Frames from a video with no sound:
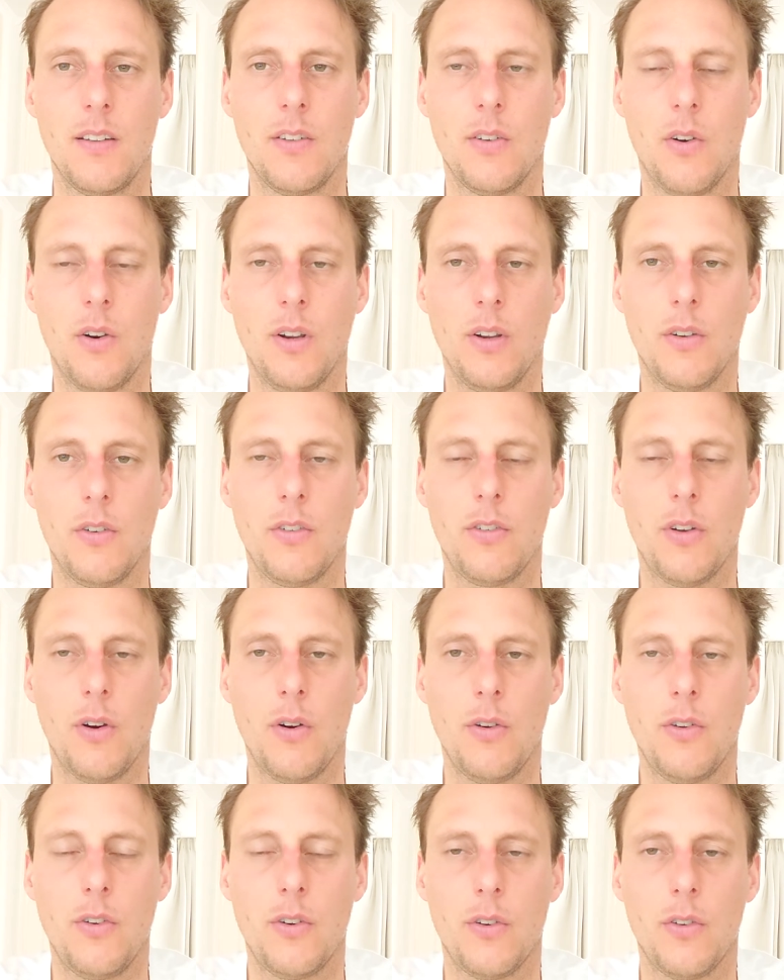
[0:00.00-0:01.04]
so your
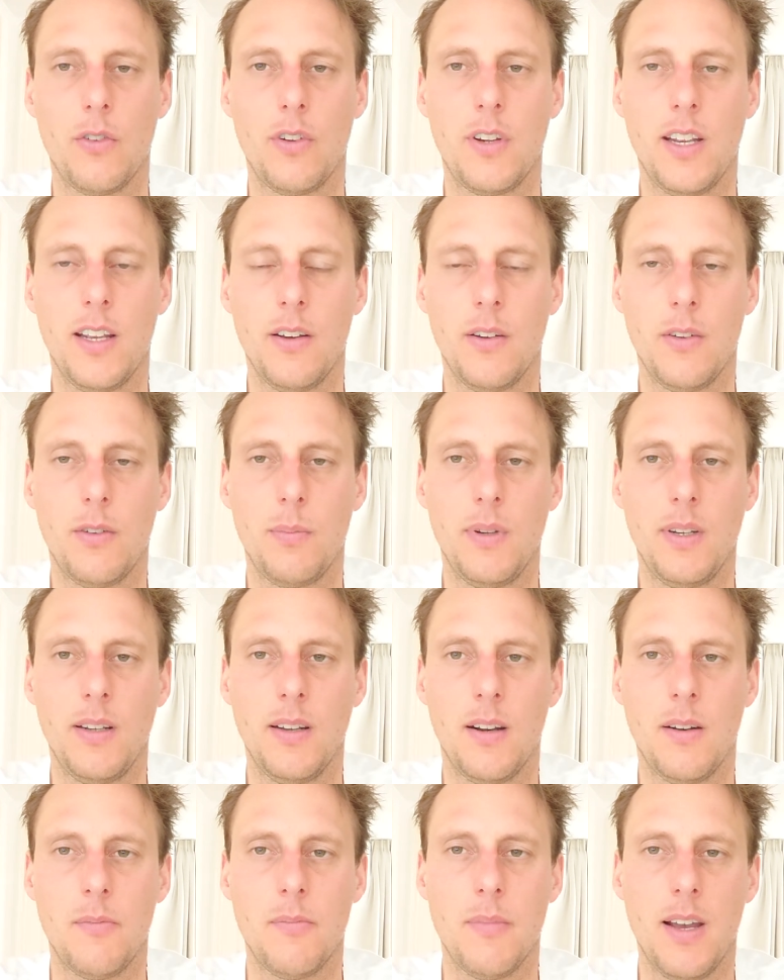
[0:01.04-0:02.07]
social skills
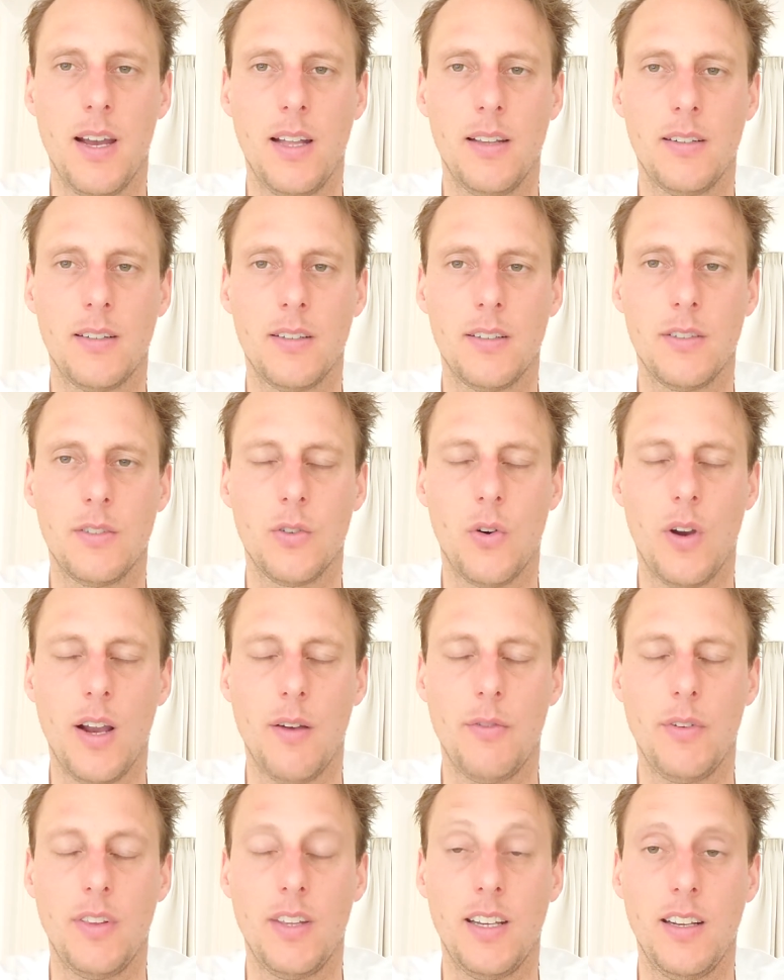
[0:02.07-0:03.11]
become better. So
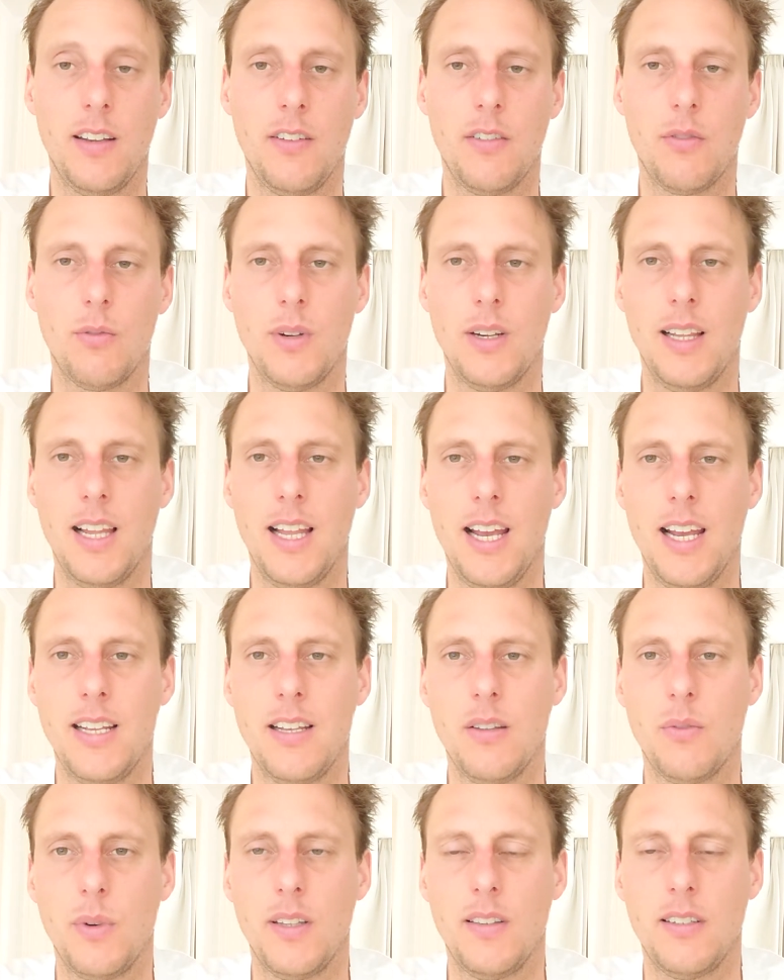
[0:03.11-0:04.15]
everything is
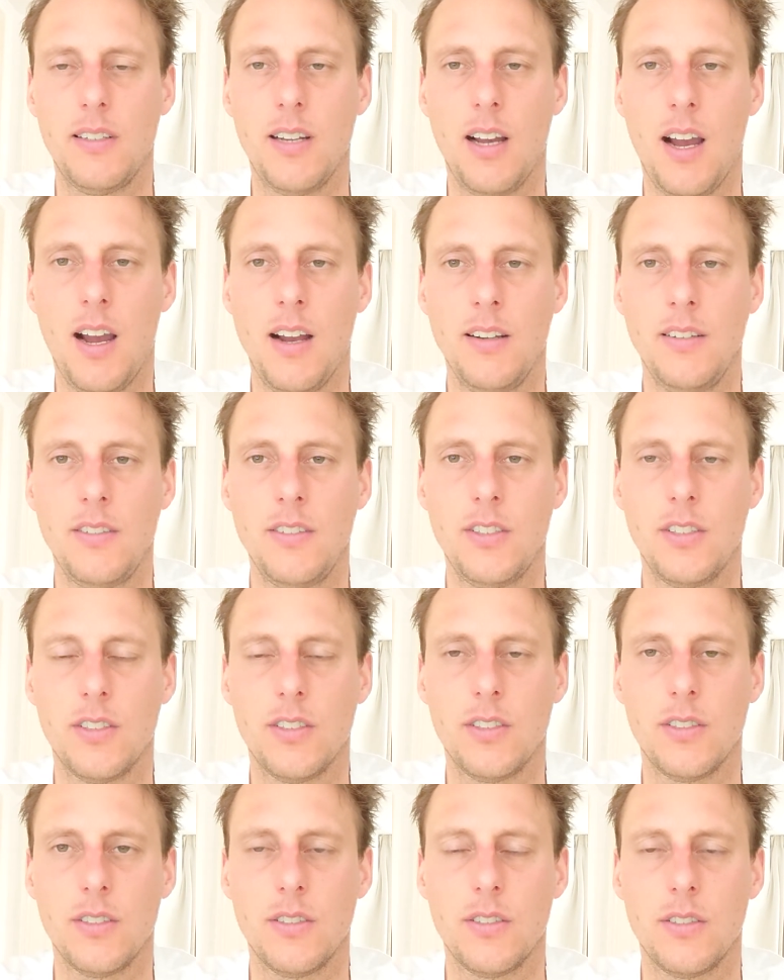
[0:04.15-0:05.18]
related with
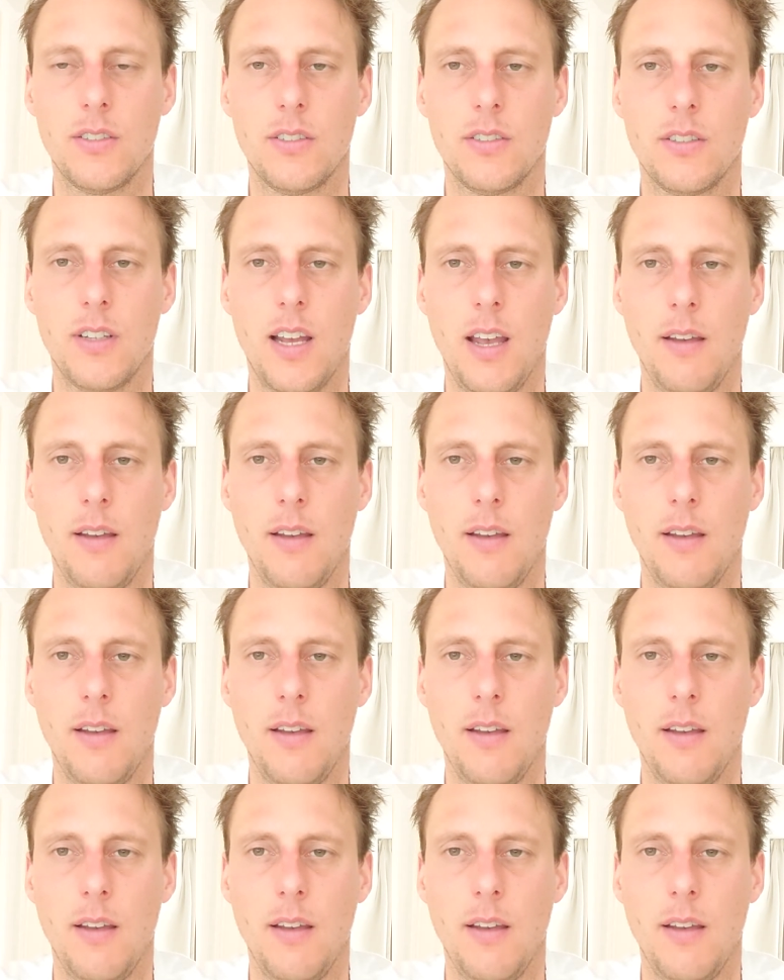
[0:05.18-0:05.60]
consciousness.